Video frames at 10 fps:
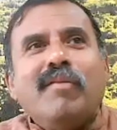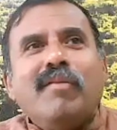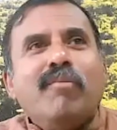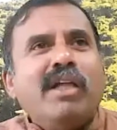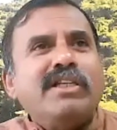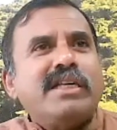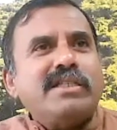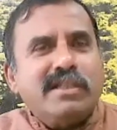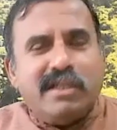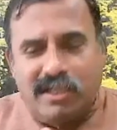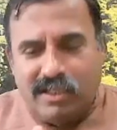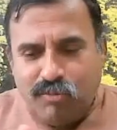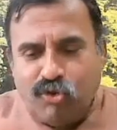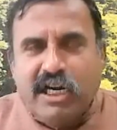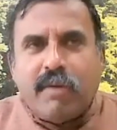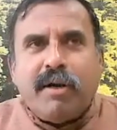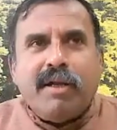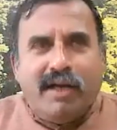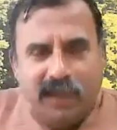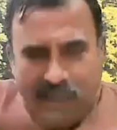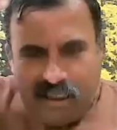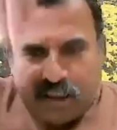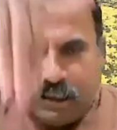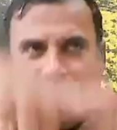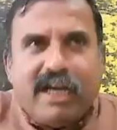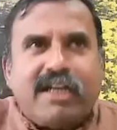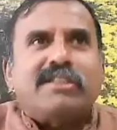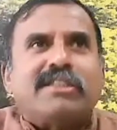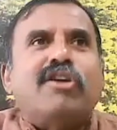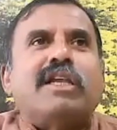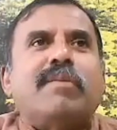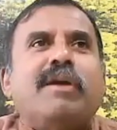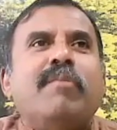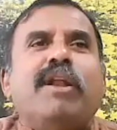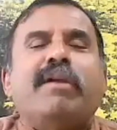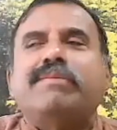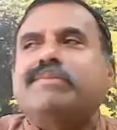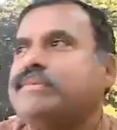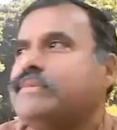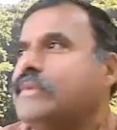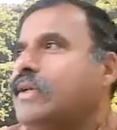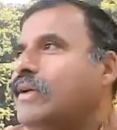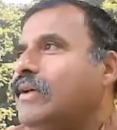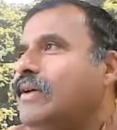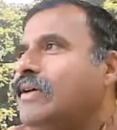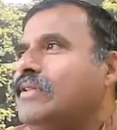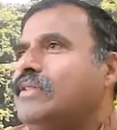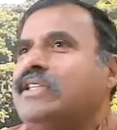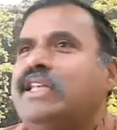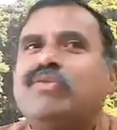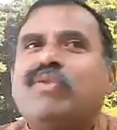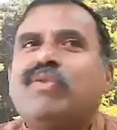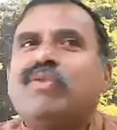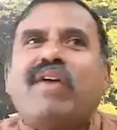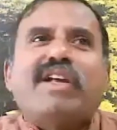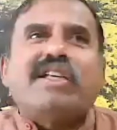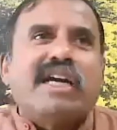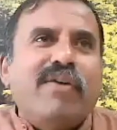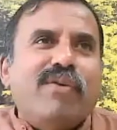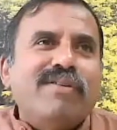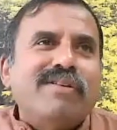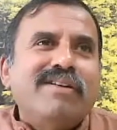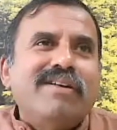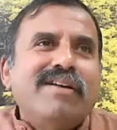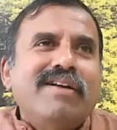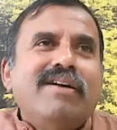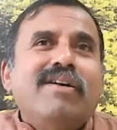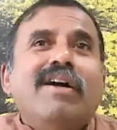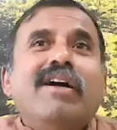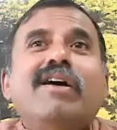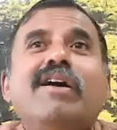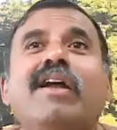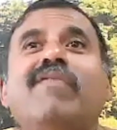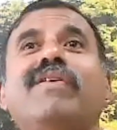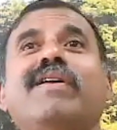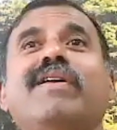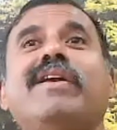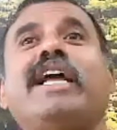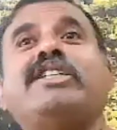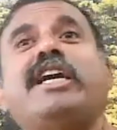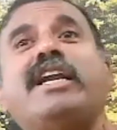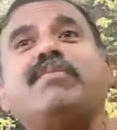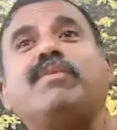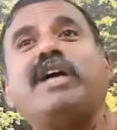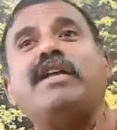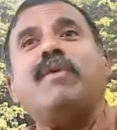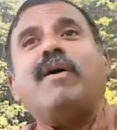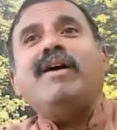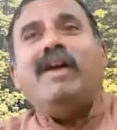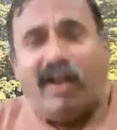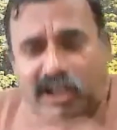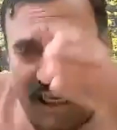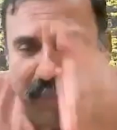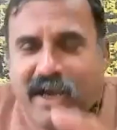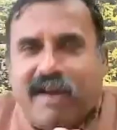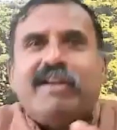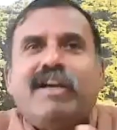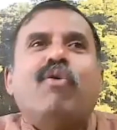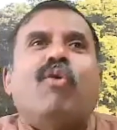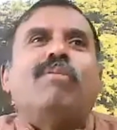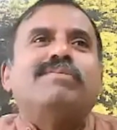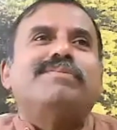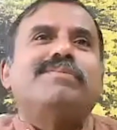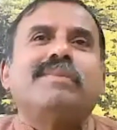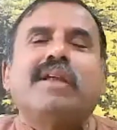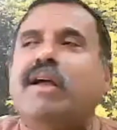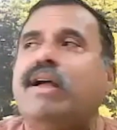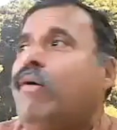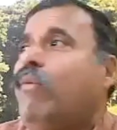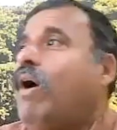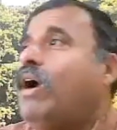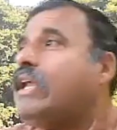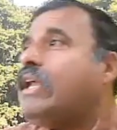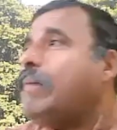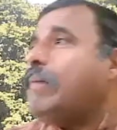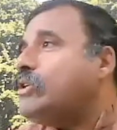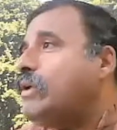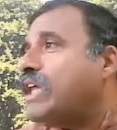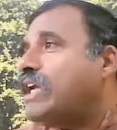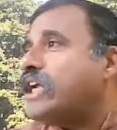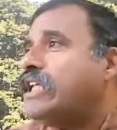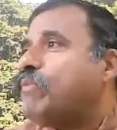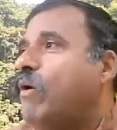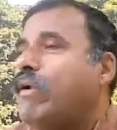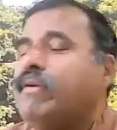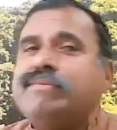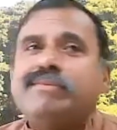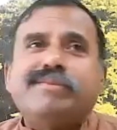Mullah ji says, moves a little bit. He will slide, child will sleep in between. This wife doesn't leave. If next child is born, he'll sleep here, he'll move. What happens if third child is born?